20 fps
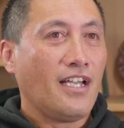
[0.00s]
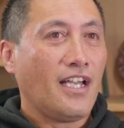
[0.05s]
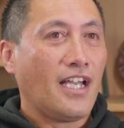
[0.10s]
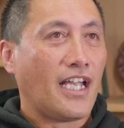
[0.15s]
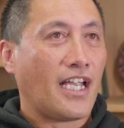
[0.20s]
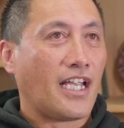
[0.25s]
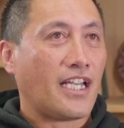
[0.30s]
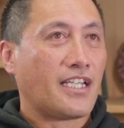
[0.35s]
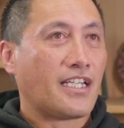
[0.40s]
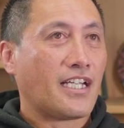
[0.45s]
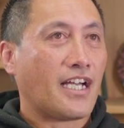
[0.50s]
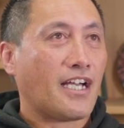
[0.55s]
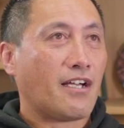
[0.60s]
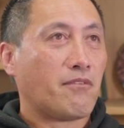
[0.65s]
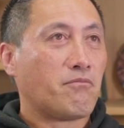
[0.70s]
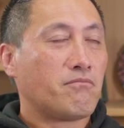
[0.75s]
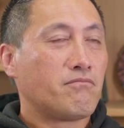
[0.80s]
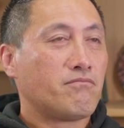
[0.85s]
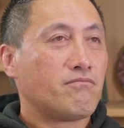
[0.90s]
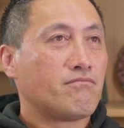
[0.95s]

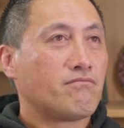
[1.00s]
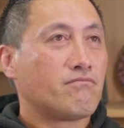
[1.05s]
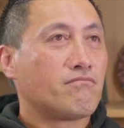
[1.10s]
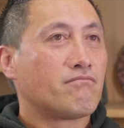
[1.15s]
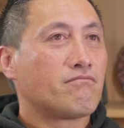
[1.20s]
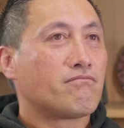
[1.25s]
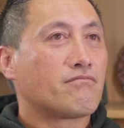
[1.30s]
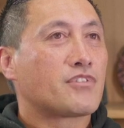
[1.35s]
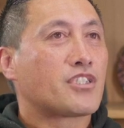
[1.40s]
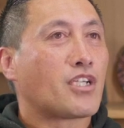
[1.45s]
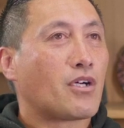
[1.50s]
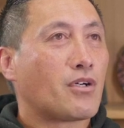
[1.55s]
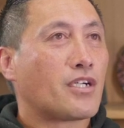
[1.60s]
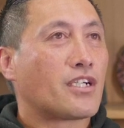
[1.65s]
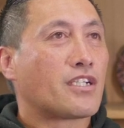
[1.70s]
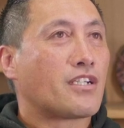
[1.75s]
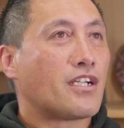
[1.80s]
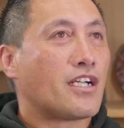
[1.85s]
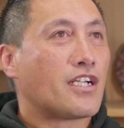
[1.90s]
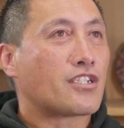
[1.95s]
And
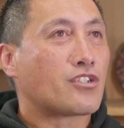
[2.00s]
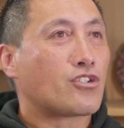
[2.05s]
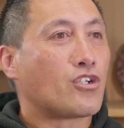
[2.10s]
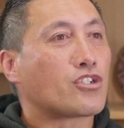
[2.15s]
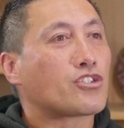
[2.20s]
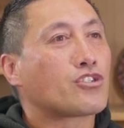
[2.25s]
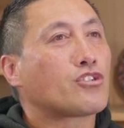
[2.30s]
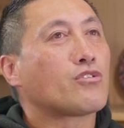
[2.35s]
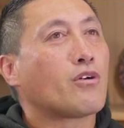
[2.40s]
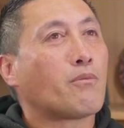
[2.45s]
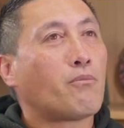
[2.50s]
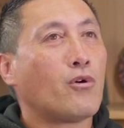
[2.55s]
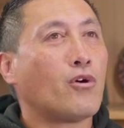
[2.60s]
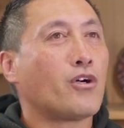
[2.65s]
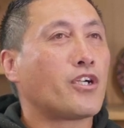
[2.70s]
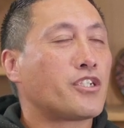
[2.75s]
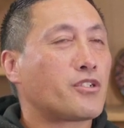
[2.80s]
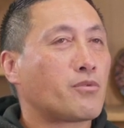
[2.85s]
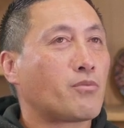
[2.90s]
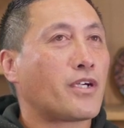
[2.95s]
so it got to a
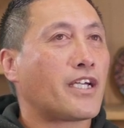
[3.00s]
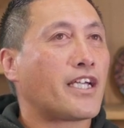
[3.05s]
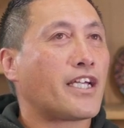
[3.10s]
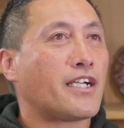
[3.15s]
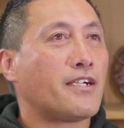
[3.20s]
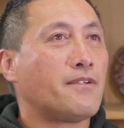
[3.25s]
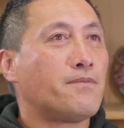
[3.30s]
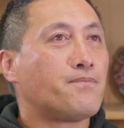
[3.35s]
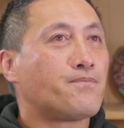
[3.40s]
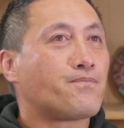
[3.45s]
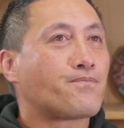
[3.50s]
point where